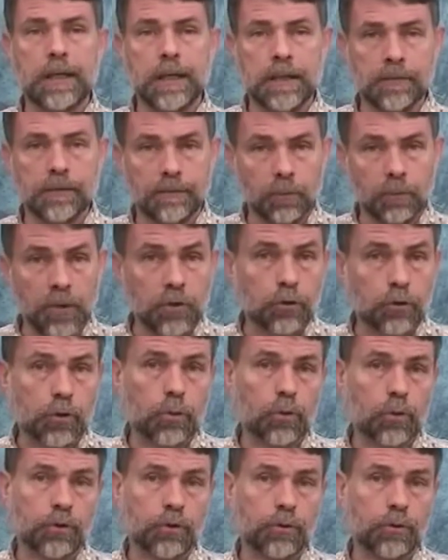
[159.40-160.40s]
in the winter
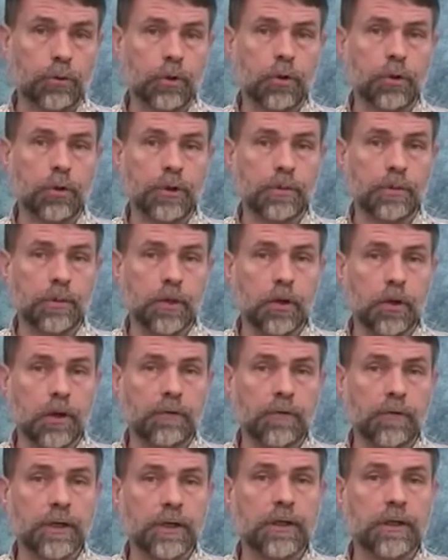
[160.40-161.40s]
quarter, we're going to be
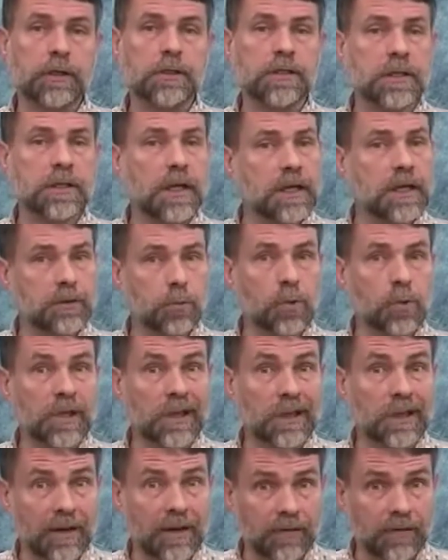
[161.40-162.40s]
offering
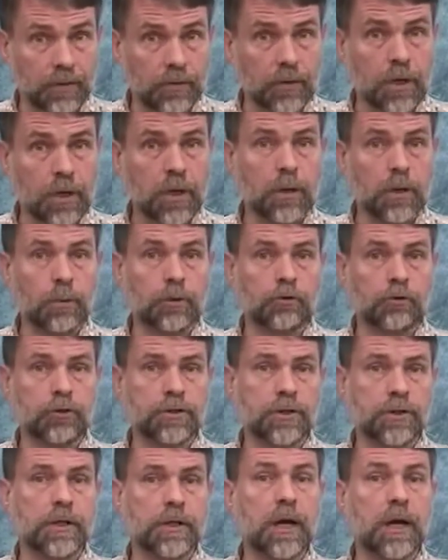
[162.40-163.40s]
CS111, which
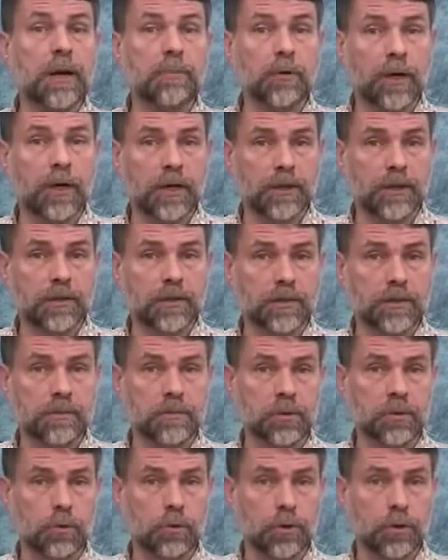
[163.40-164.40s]
is an operating
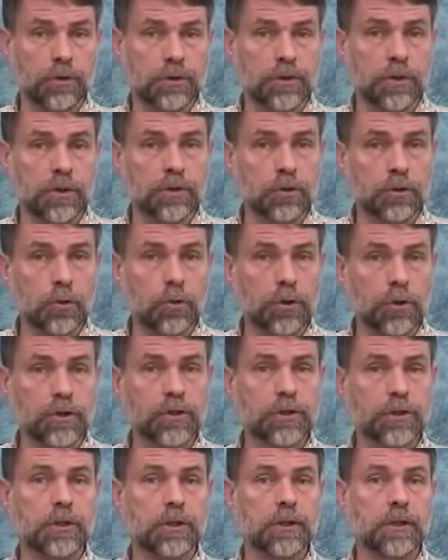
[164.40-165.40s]
systems course. This
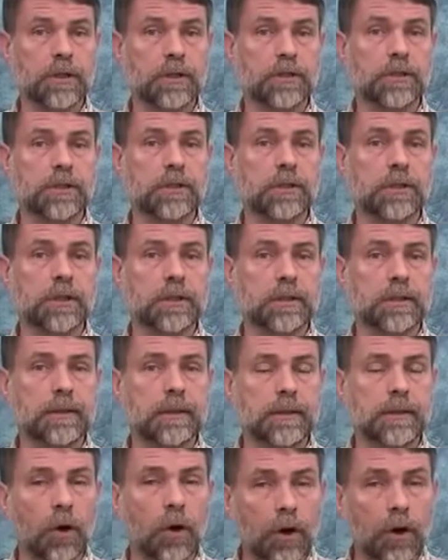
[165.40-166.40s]
course is
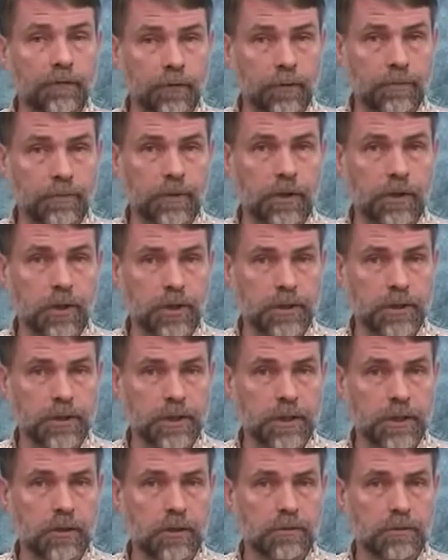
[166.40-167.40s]
offered
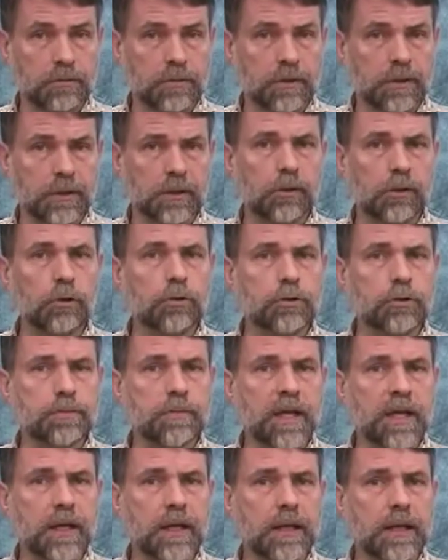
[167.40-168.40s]
because it includes
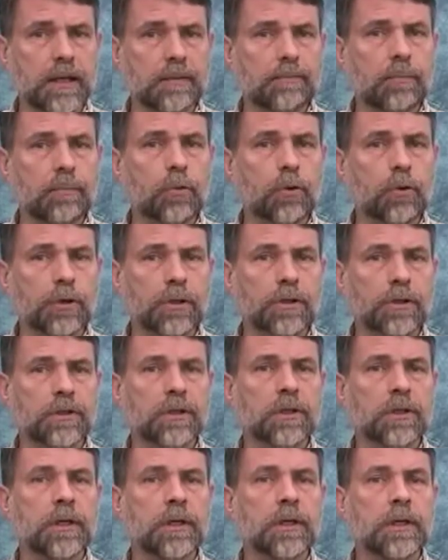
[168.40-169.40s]
many
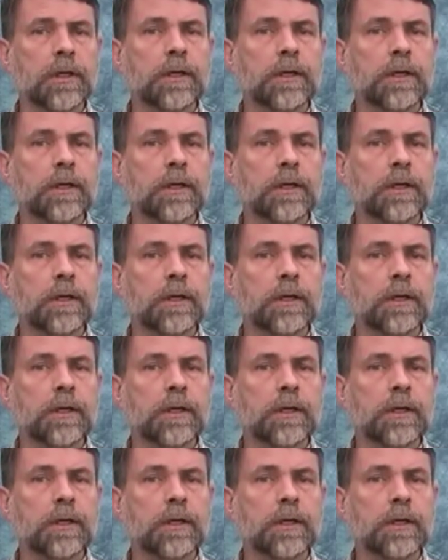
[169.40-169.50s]
important